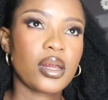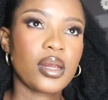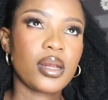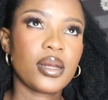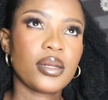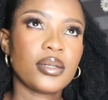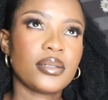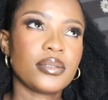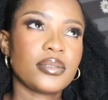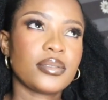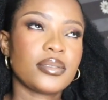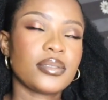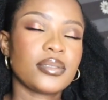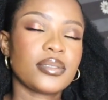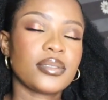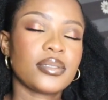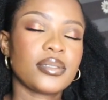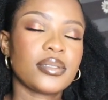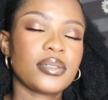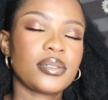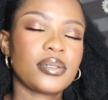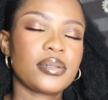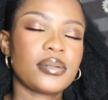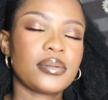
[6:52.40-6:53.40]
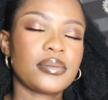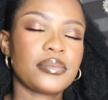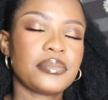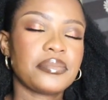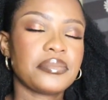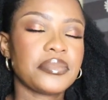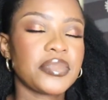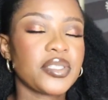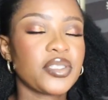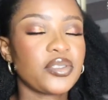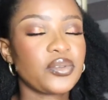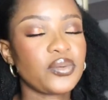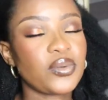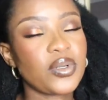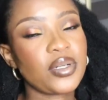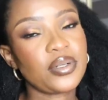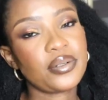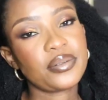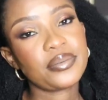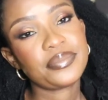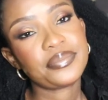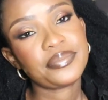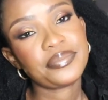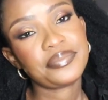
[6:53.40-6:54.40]
and as
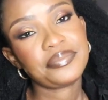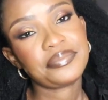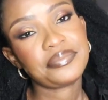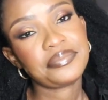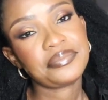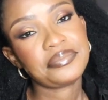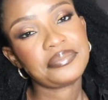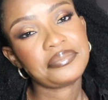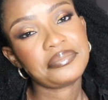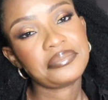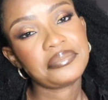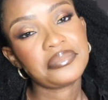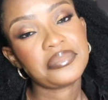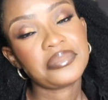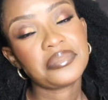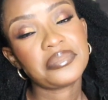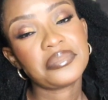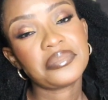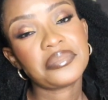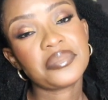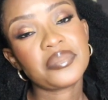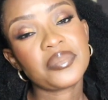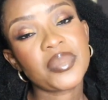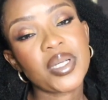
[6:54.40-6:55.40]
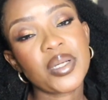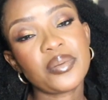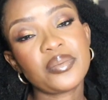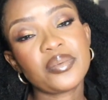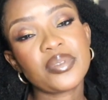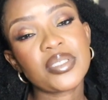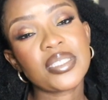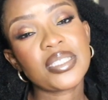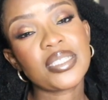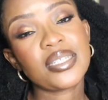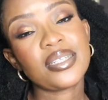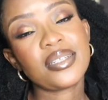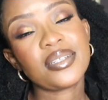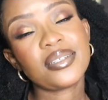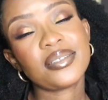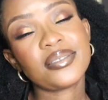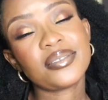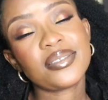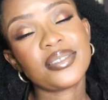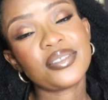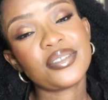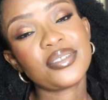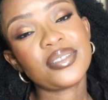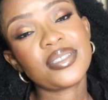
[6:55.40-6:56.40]
well, Bible say,
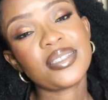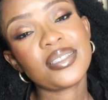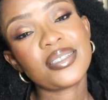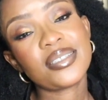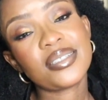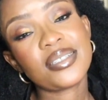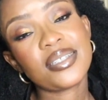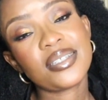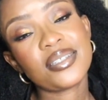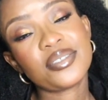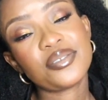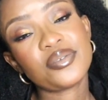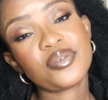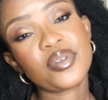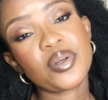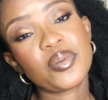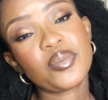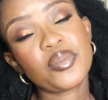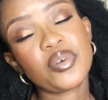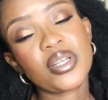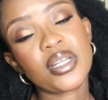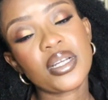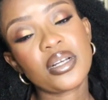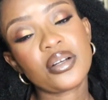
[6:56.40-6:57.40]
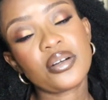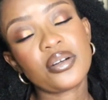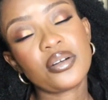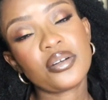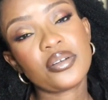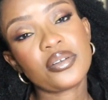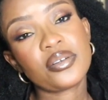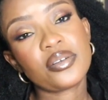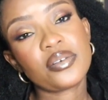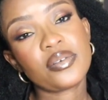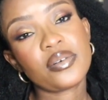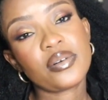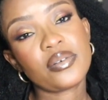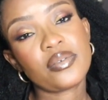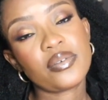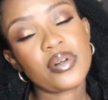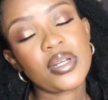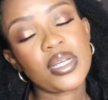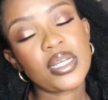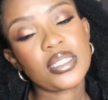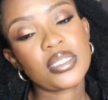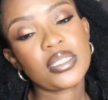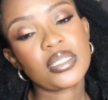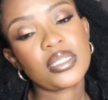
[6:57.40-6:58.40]
you know, these things, we are more than conqueror,
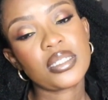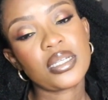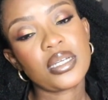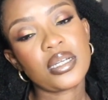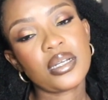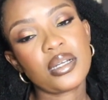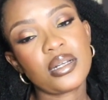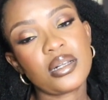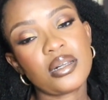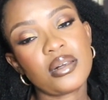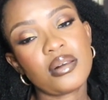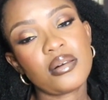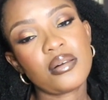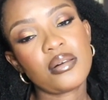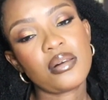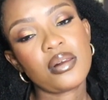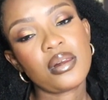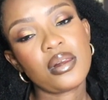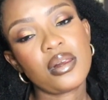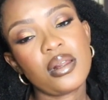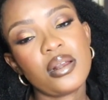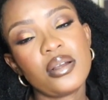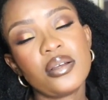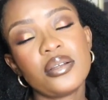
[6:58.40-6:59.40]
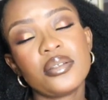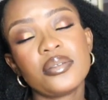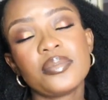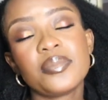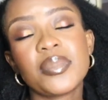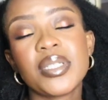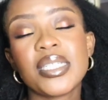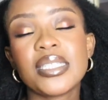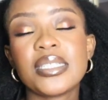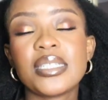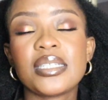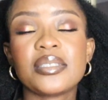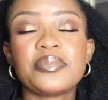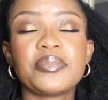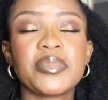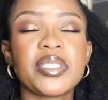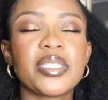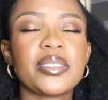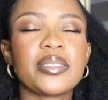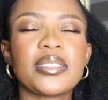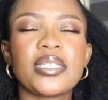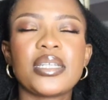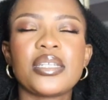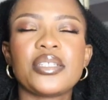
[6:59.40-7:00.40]
right? Yeah. Please let me
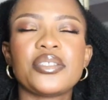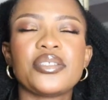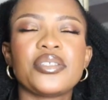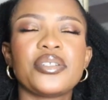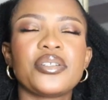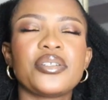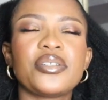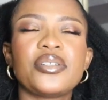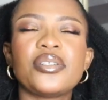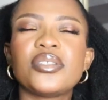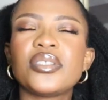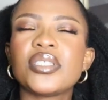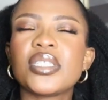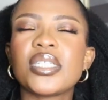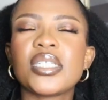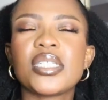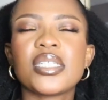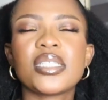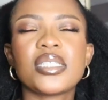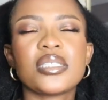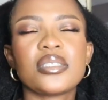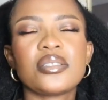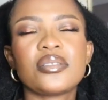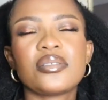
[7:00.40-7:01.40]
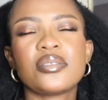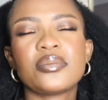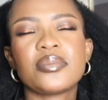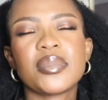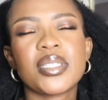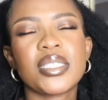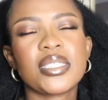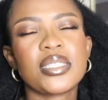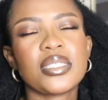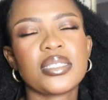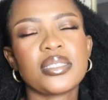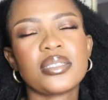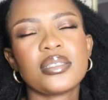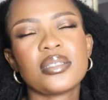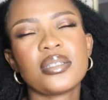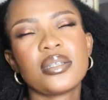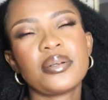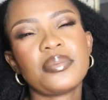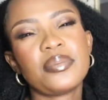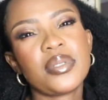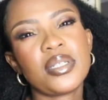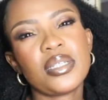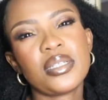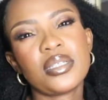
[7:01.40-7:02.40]
send your condolences to my
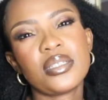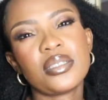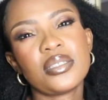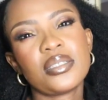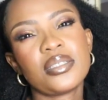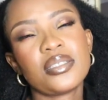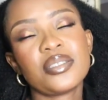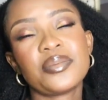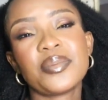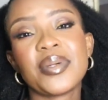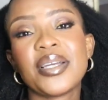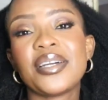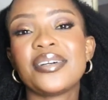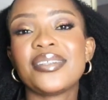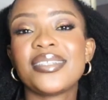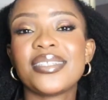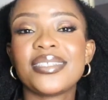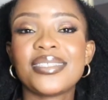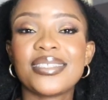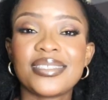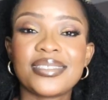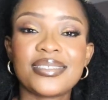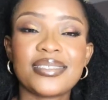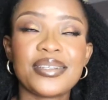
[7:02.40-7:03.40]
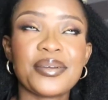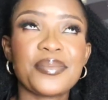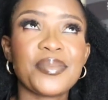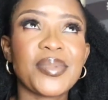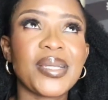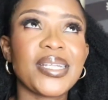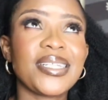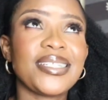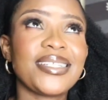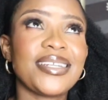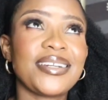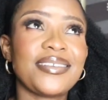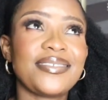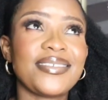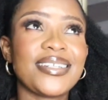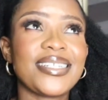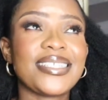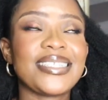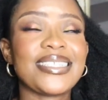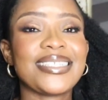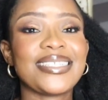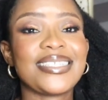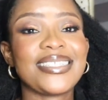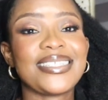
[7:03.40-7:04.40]
sister, please. She's my elder sister, my
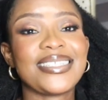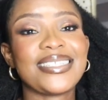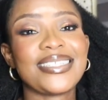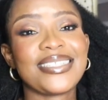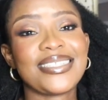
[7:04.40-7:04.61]
direct elder